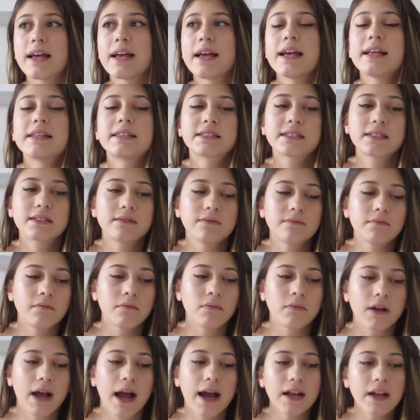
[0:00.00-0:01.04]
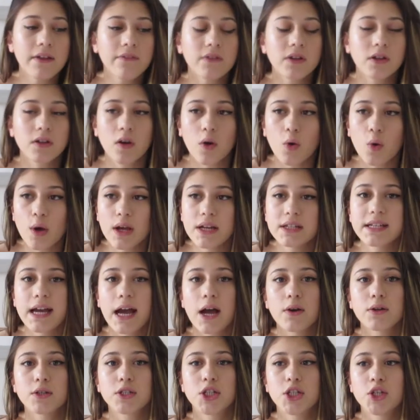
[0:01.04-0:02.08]
it's kind of going
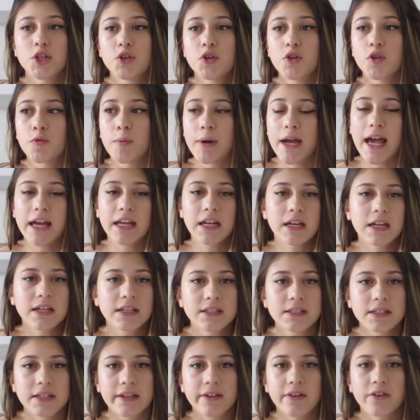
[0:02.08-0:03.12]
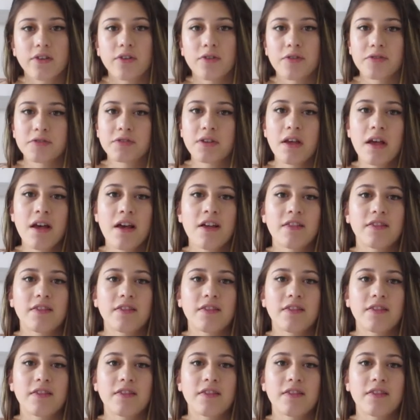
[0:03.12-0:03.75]
down to my editing skills,